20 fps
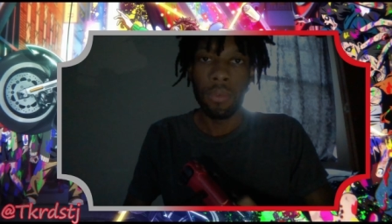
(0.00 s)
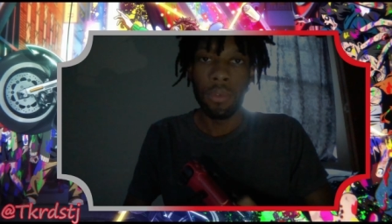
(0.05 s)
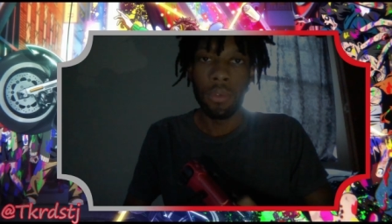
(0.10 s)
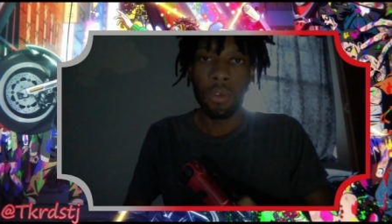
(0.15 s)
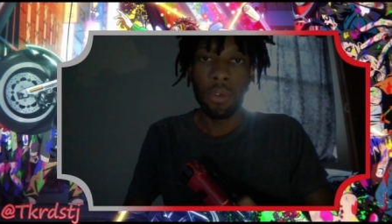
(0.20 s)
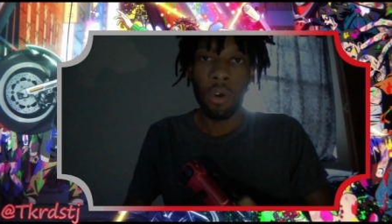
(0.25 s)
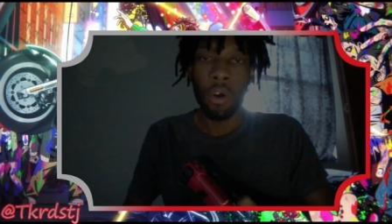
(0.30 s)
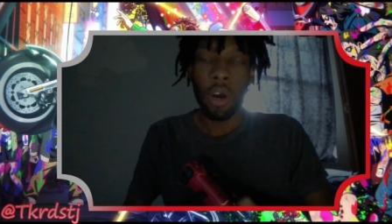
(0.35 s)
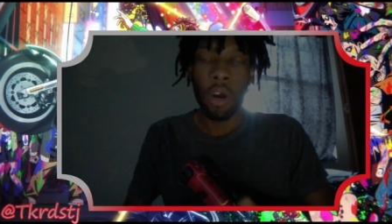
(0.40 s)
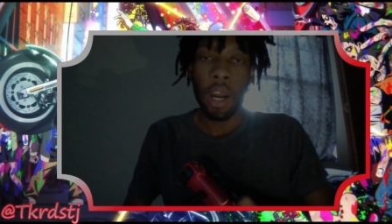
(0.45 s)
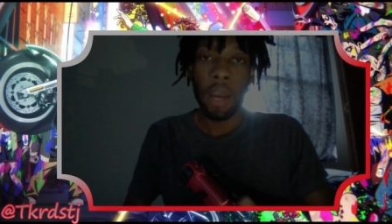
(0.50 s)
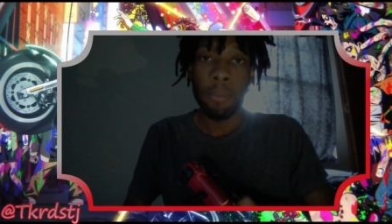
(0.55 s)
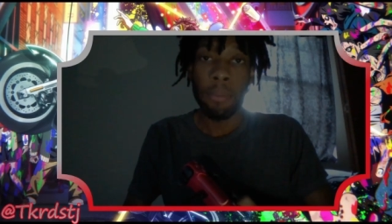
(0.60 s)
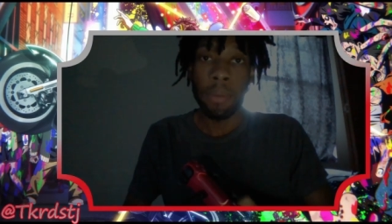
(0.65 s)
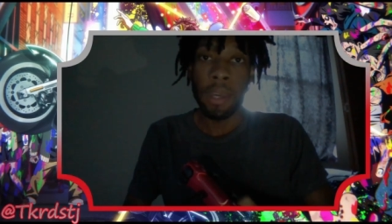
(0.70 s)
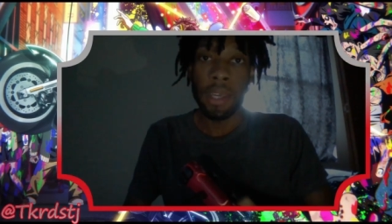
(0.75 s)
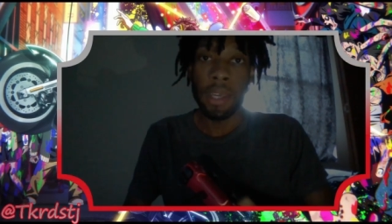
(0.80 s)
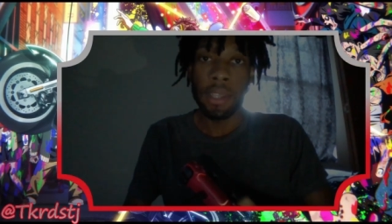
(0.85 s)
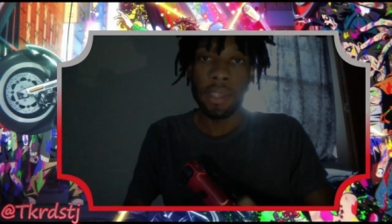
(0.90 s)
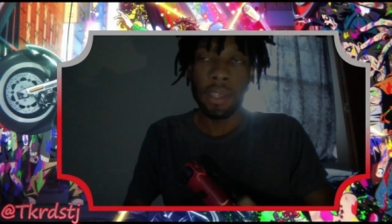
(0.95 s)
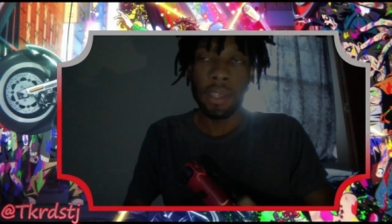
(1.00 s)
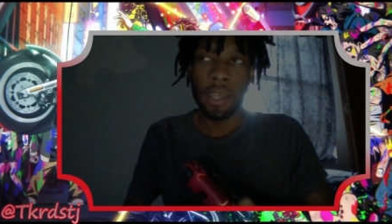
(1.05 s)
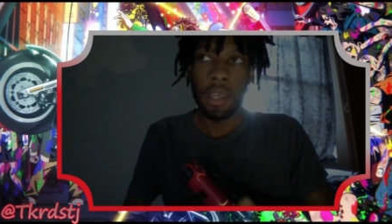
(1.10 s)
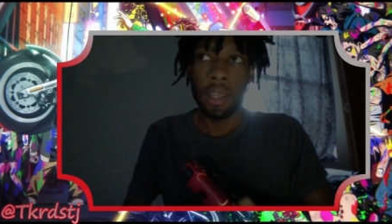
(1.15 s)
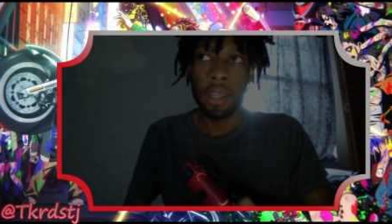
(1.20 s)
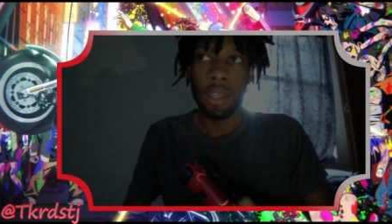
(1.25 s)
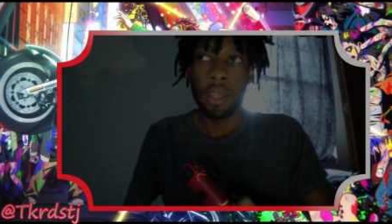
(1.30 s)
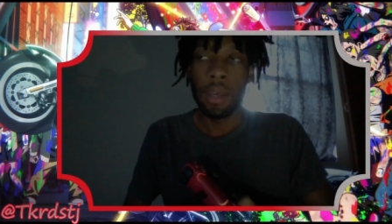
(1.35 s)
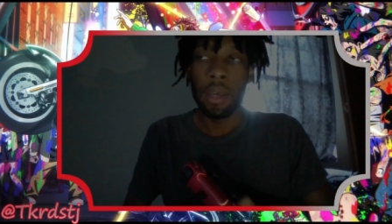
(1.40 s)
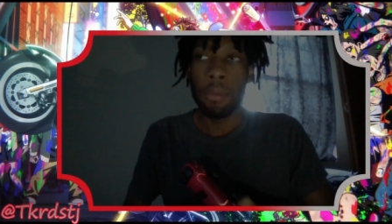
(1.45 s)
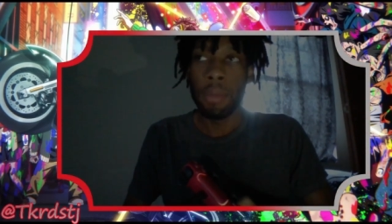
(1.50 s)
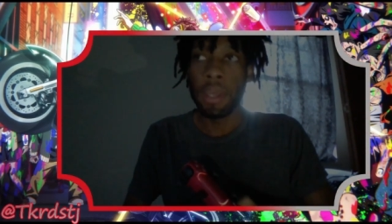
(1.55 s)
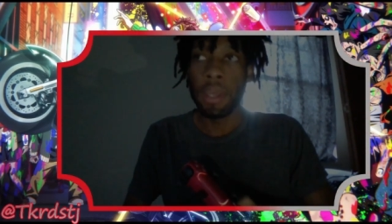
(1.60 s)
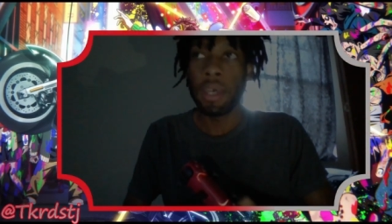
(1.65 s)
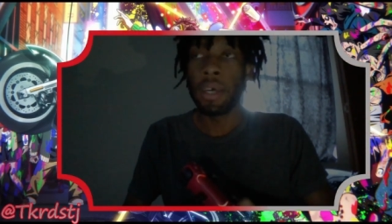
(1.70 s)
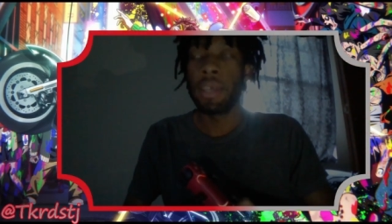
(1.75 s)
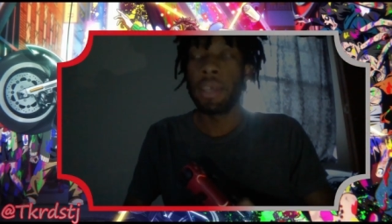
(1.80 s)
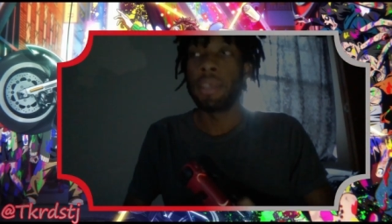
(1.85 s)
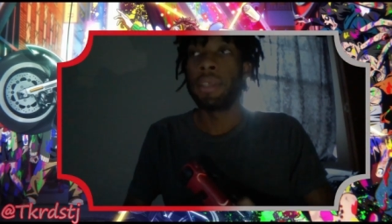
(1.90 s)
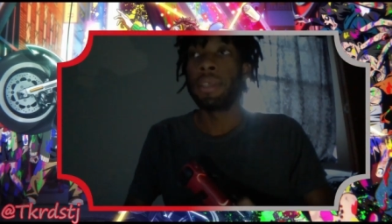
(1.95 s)
the RIP scene,
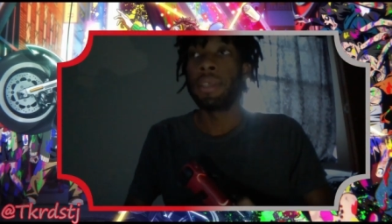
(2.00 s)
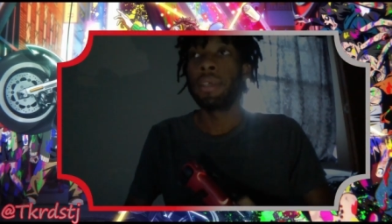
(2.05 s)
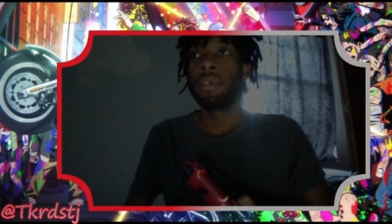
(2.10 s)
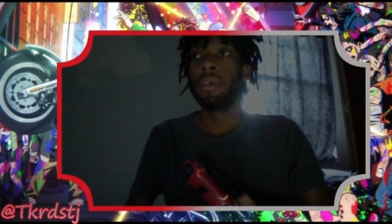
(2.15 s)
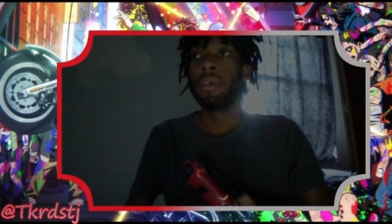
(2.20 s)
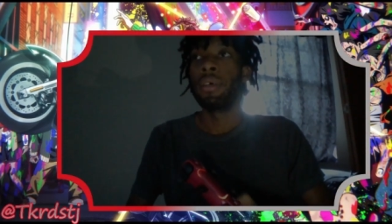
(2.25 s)
because